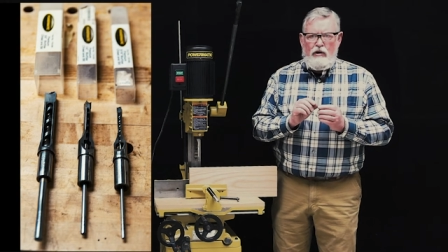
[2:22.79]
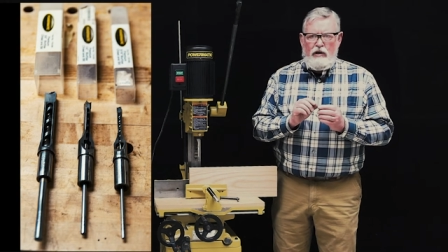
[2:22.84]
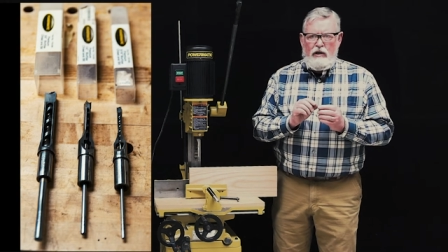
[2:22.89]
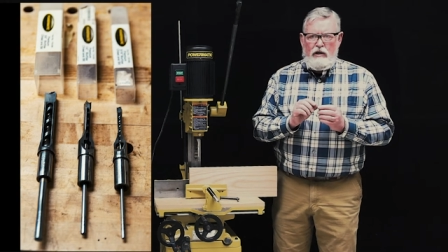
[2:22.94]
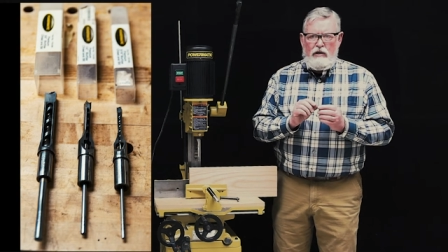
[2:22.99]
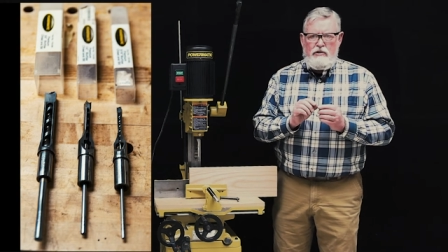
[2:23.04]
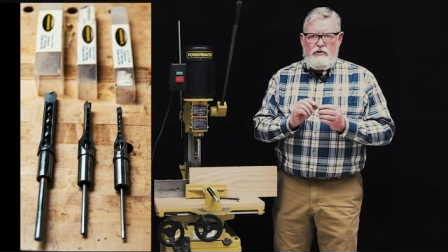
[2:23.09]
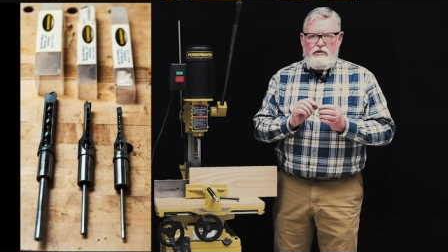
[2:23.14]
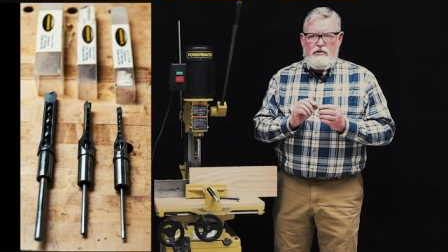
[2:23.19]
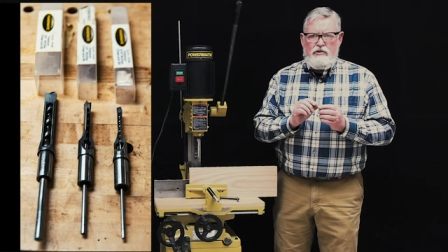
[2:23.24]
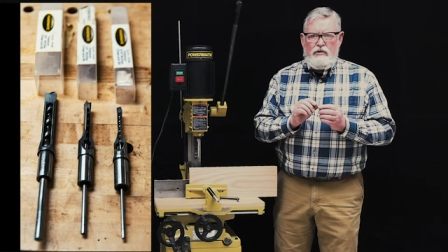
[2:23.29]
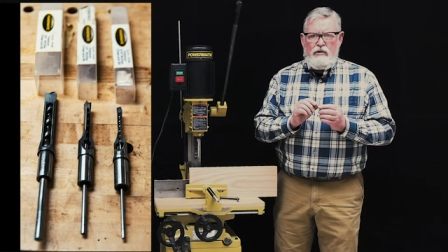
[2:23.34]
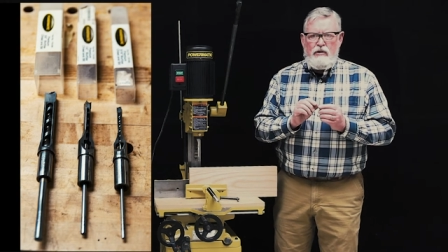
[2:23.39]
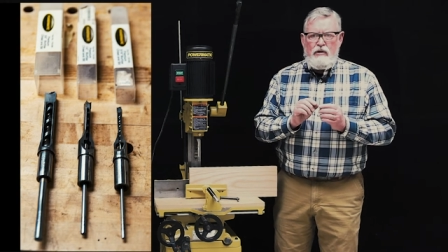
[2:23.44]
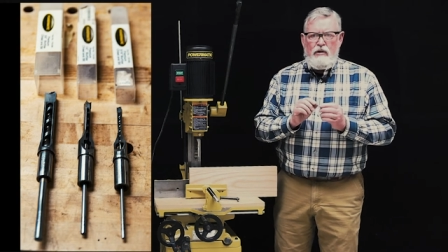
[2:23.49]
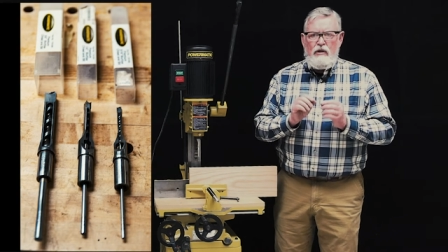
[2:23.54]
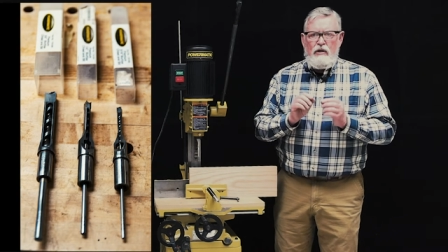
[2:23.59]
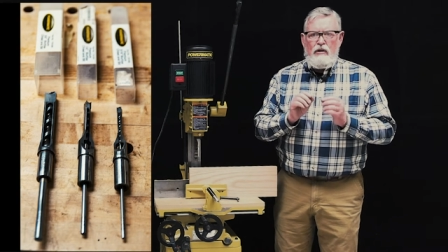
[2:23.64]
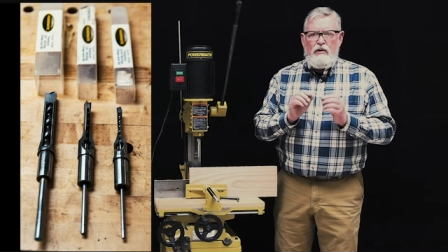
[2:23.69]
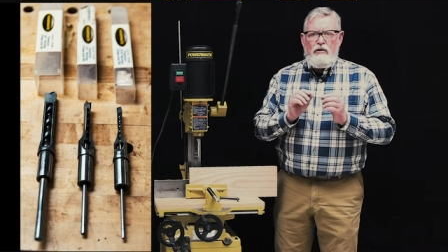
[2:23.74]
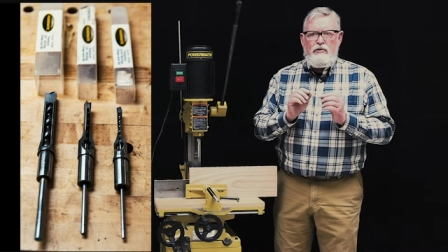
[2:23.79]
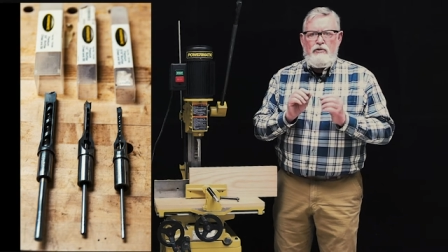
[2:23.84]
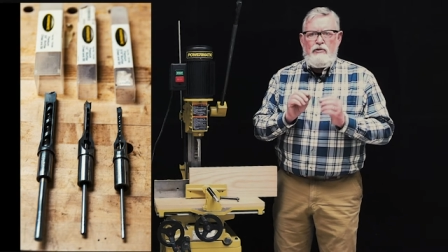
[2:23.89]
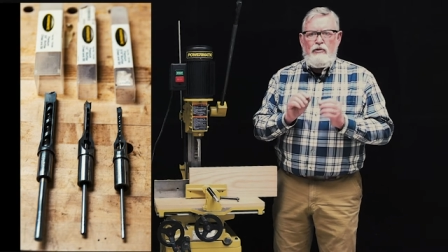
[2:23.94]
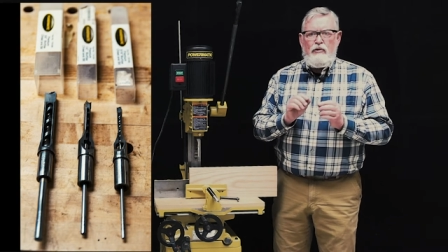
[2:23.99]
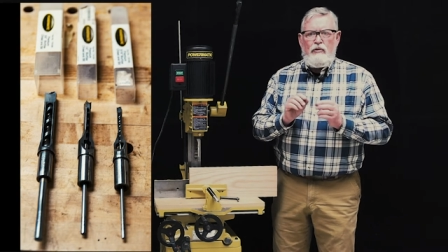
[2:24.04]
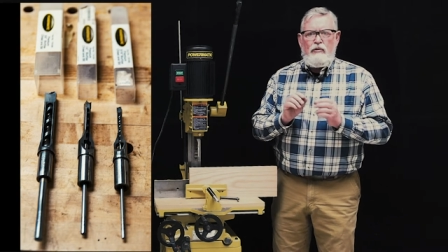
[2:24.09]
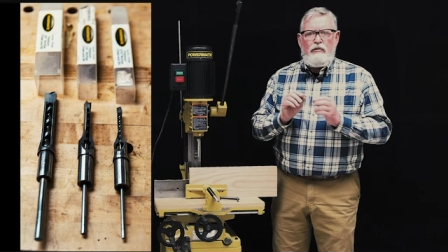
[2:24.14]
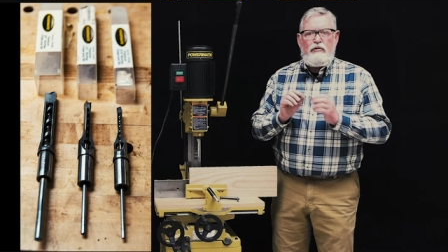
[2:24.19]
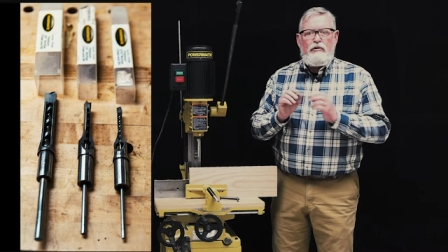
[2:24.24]
inch
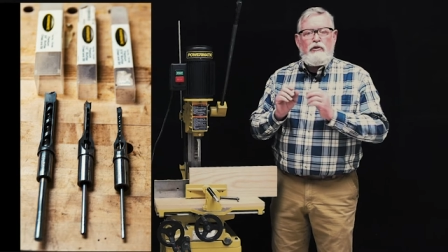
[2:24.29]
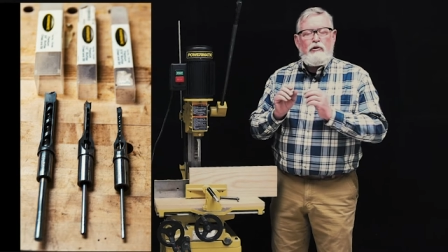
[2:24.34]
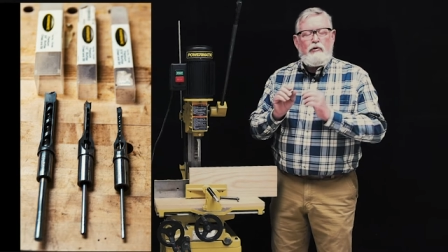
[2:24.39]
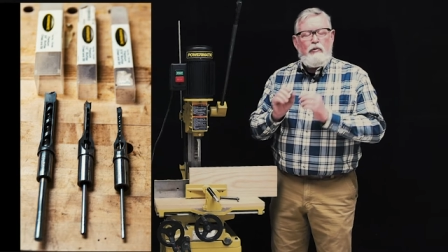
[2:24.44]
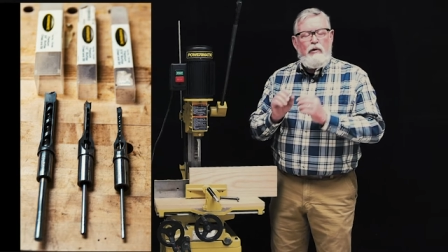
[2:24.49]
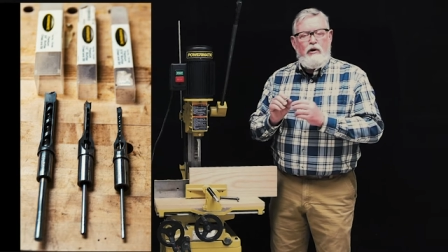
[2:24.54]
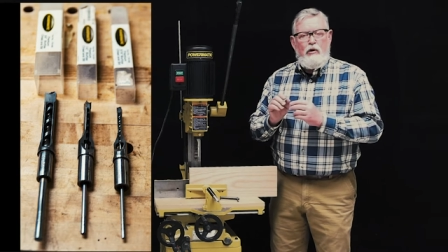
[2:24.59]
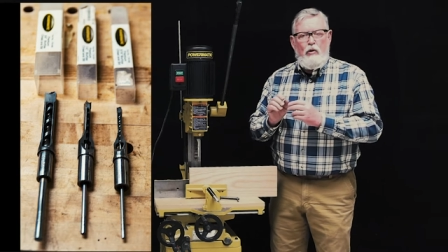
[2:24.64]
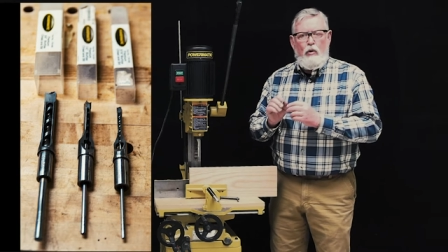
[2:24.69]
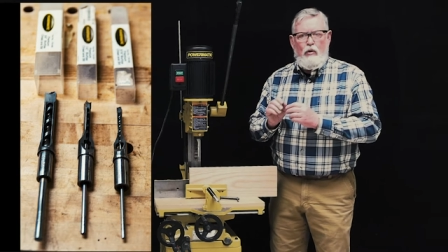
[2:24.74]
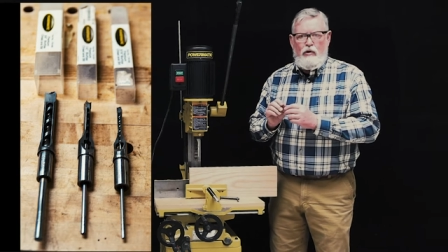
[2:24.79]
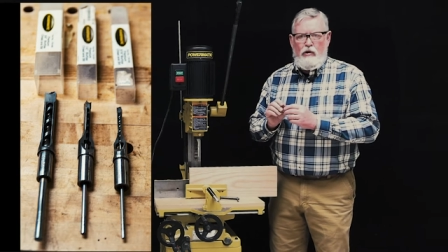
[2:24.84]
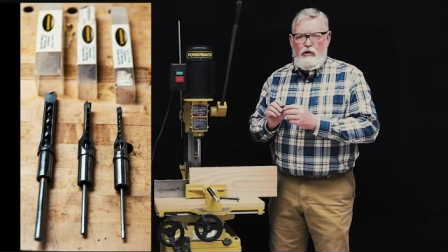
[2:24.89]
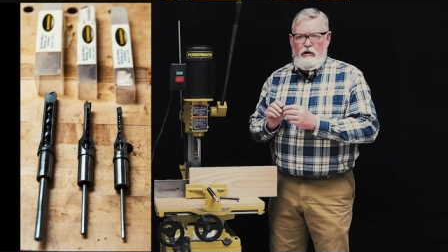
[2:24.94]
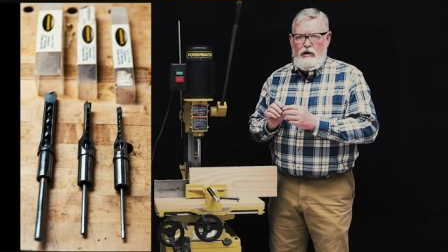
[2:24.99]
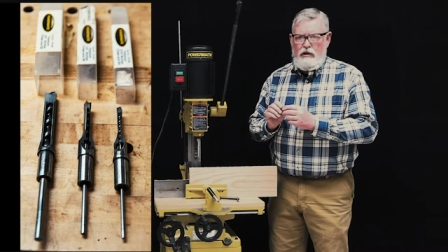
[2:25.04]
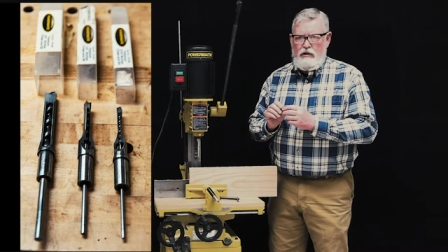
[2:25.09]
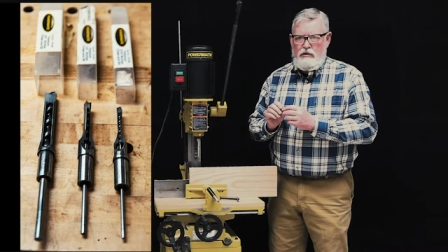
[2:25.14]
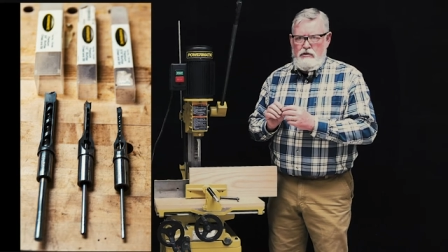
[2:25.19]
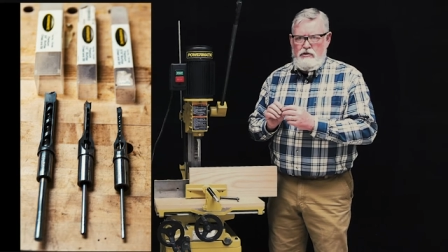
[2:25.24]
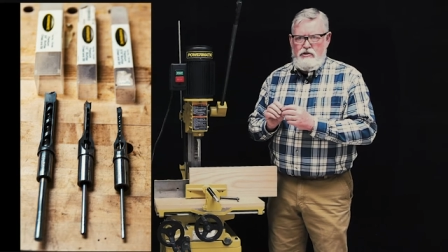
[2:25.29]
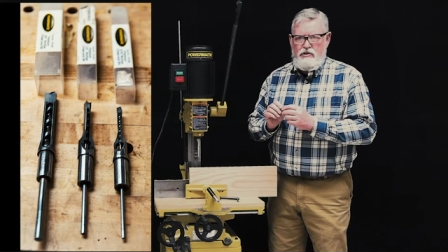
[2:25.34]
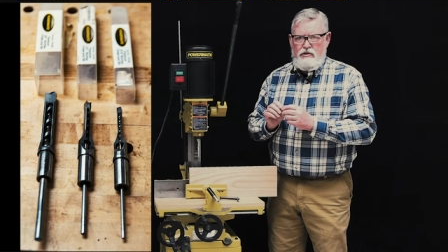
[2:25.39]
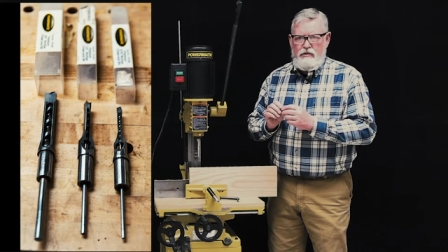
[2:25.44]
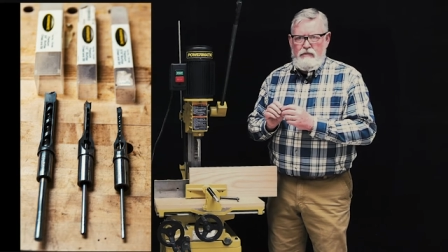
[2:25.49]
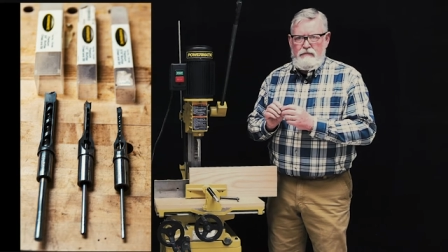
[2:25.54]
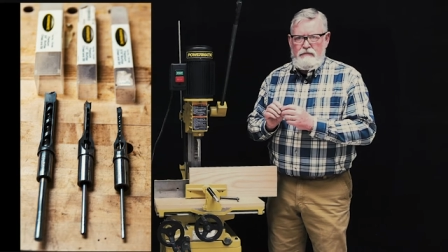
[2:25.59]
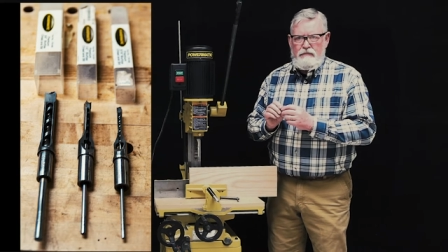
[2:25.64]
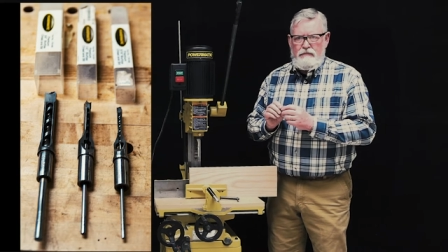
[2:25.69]
to 3 quarter inch.